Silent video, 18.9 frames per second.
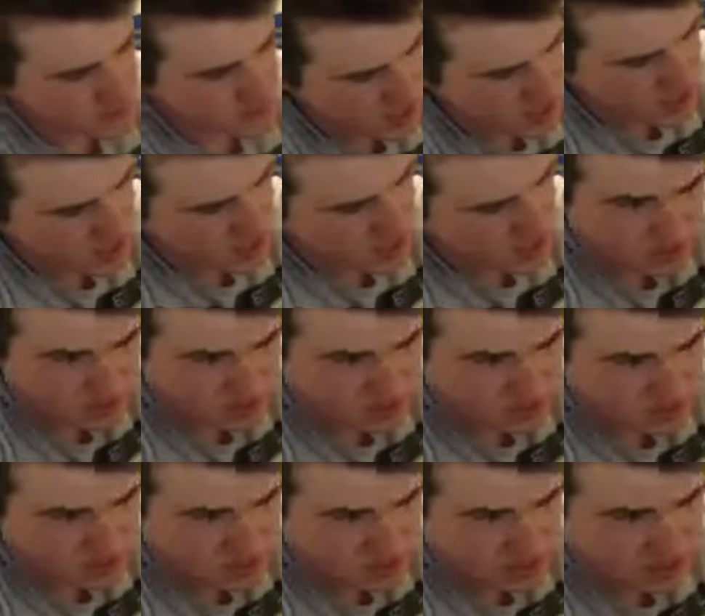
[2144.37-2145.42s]
We're gonna let that
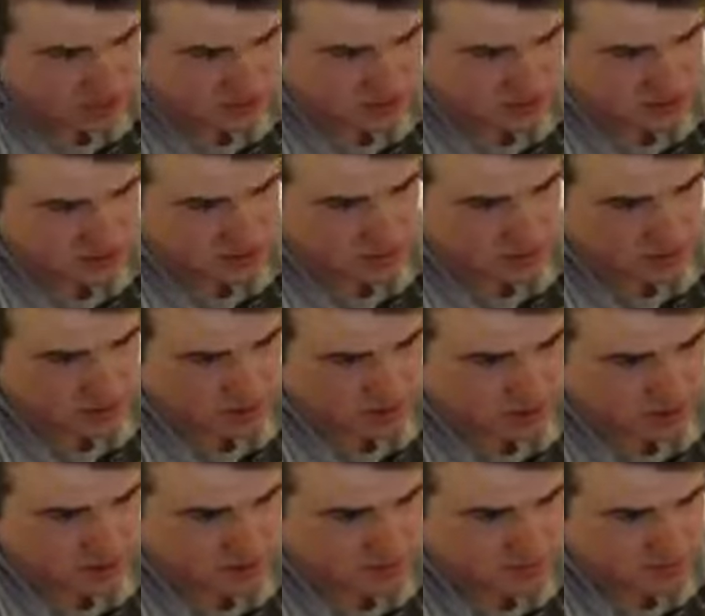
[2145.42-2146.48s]
first layer soak in
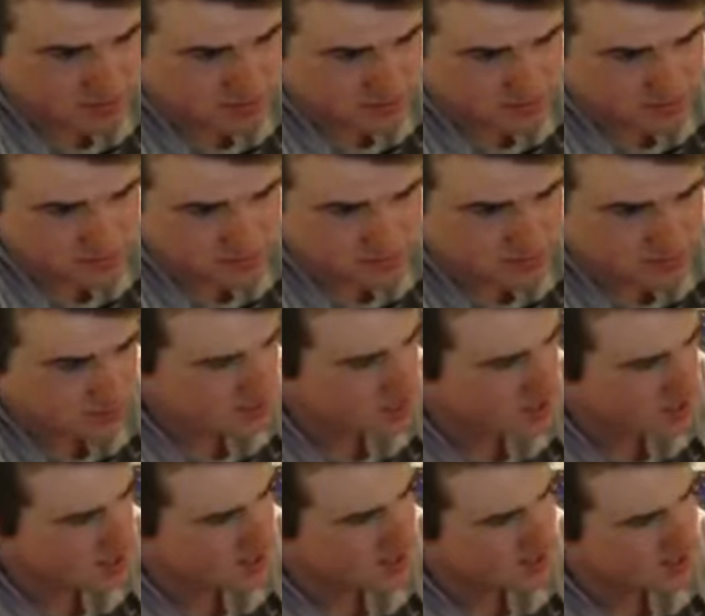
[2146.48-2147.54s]
there.
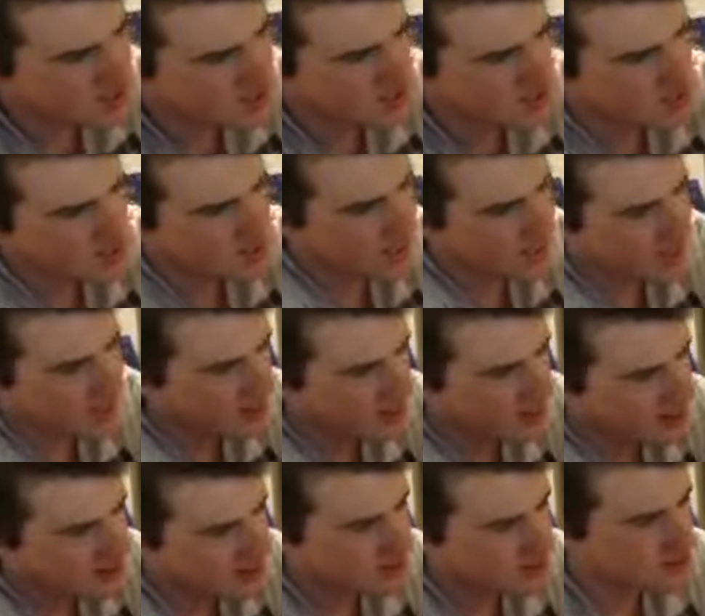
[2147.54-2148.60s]
See, look at that.
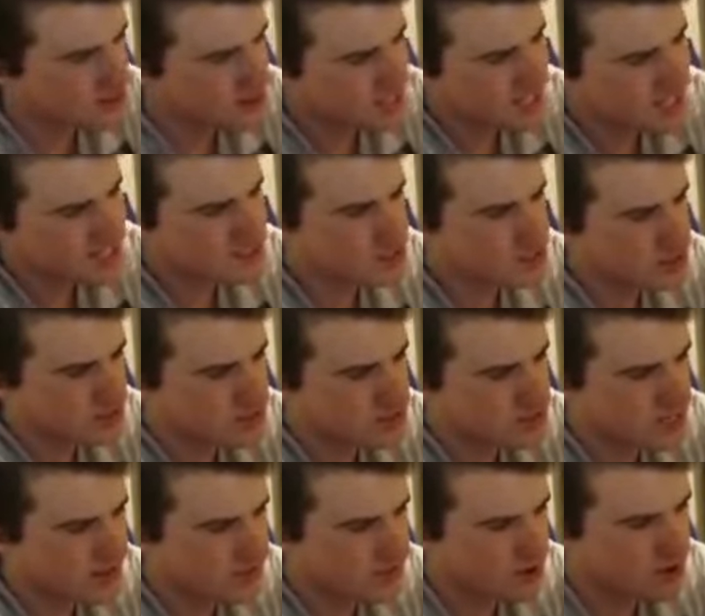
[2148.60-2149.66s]
The S curve should
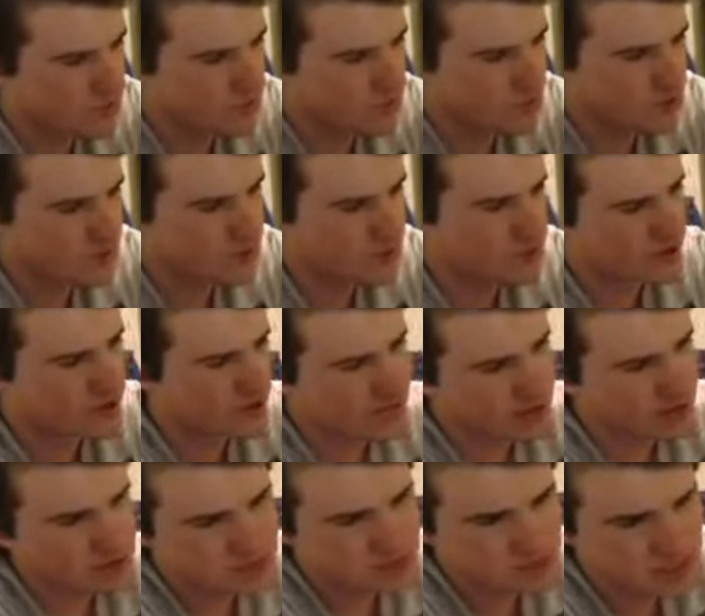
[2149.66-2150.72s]
have a more
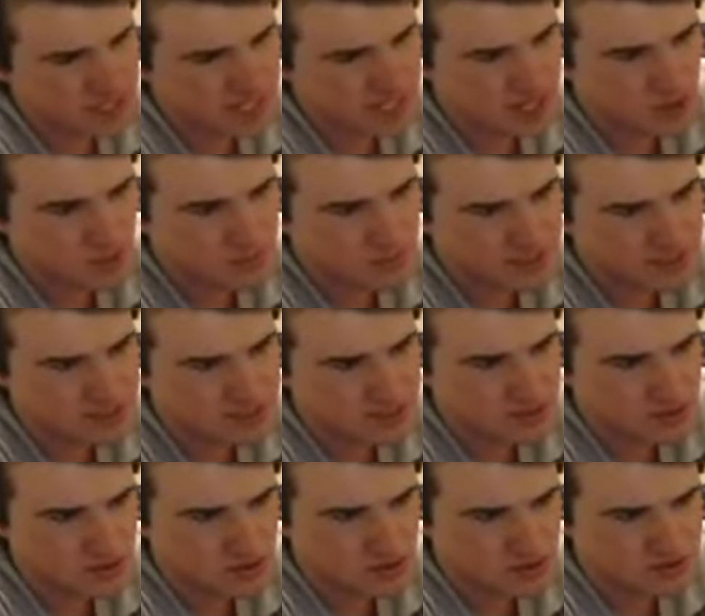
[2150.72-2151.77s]
pronounced, and how it
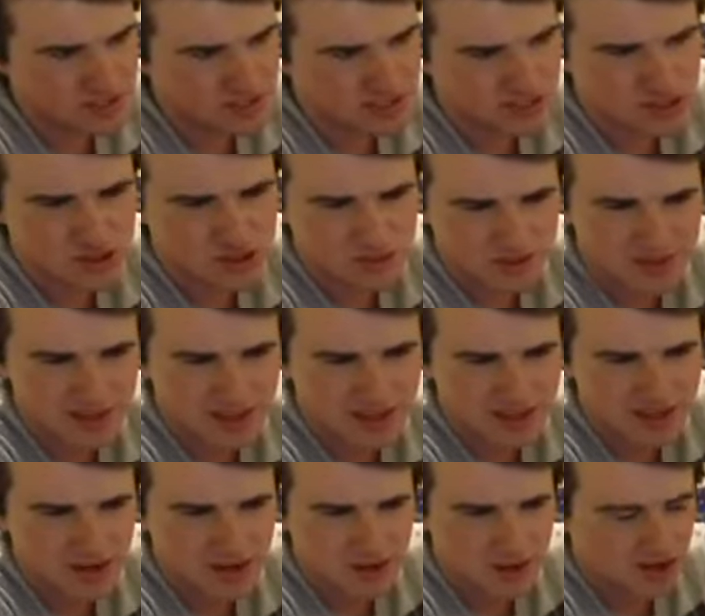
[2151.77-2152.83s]
basically looks like a straight line
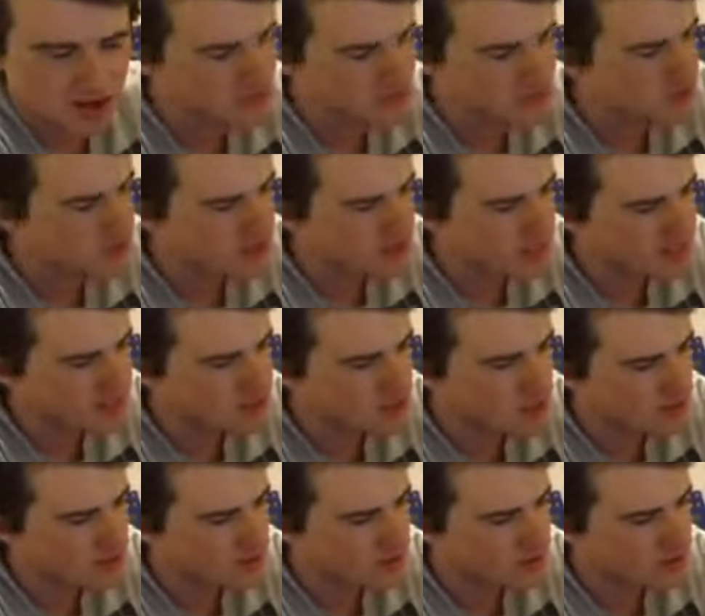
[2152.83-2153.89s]
across, and that's
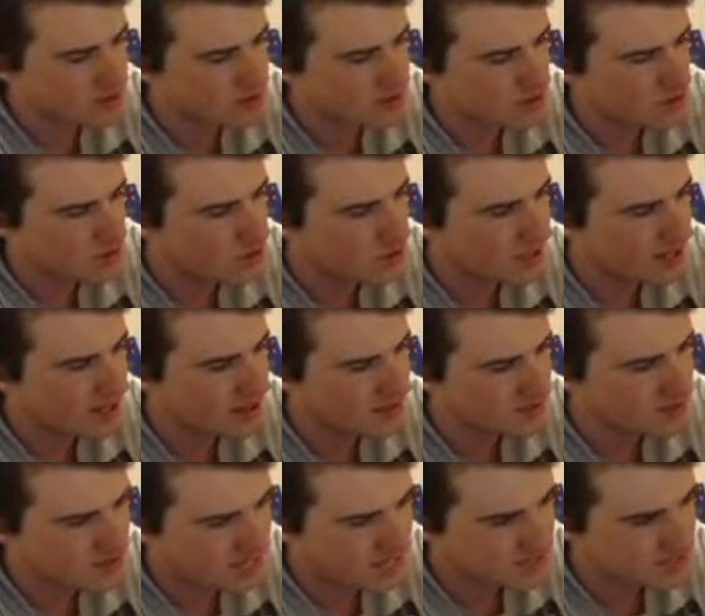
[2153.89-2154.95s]
covering the whole
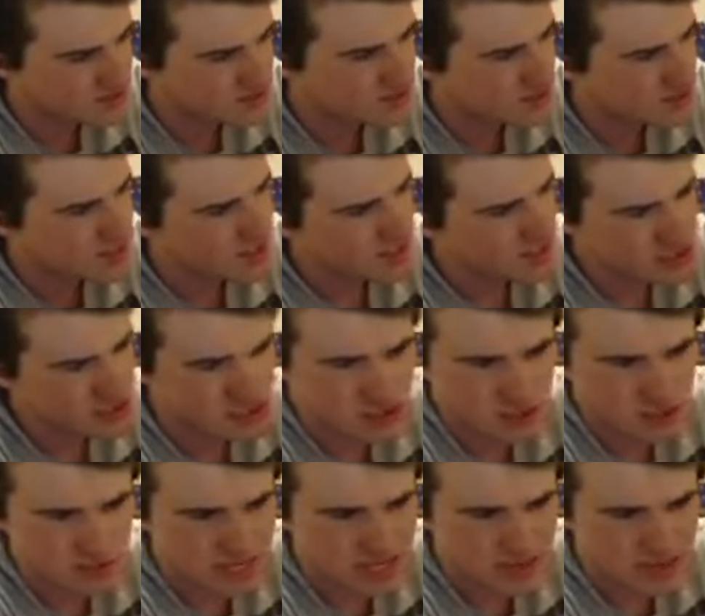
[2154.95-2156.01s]
S. Just
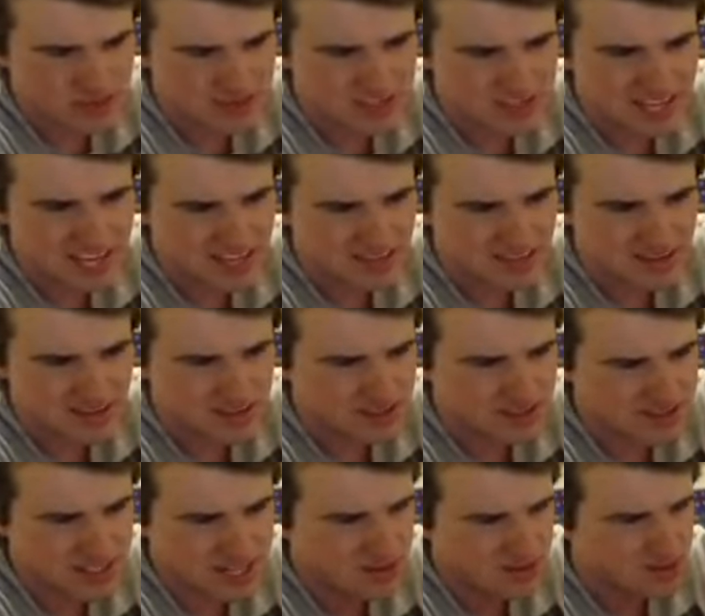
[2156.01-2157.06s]
shows how sad it
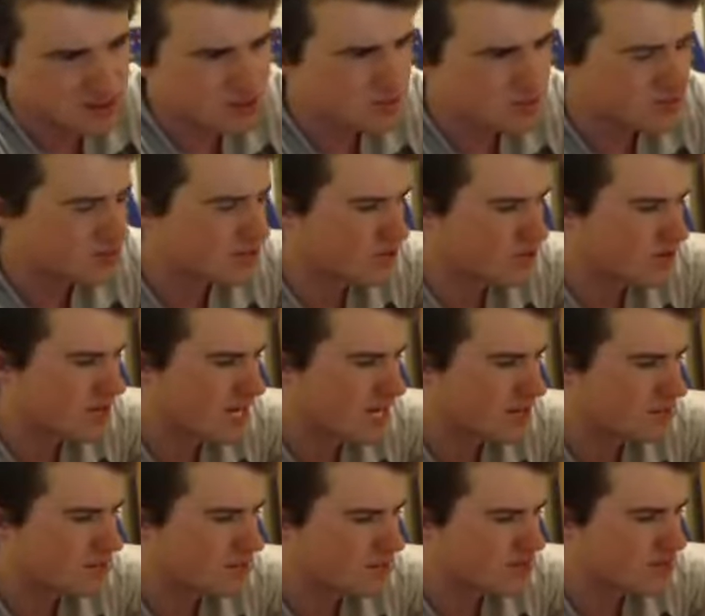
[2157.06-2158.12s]
looks, and I would just be so
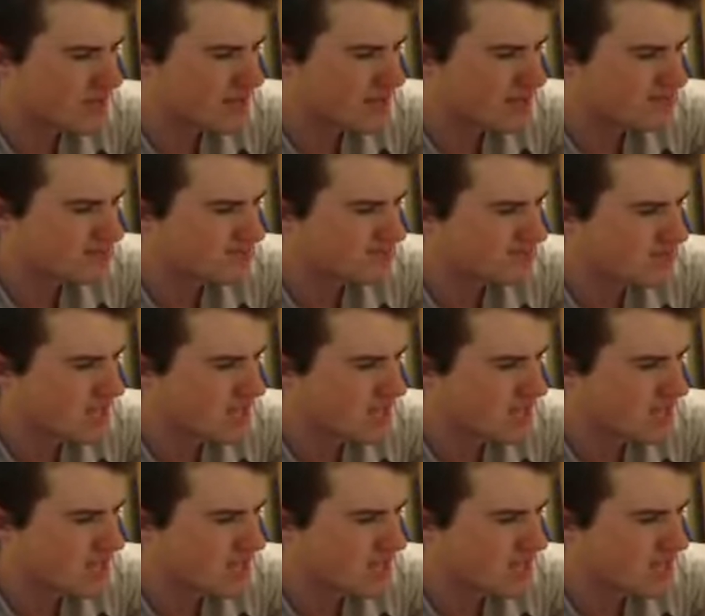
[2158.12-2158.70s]
unhappy with that.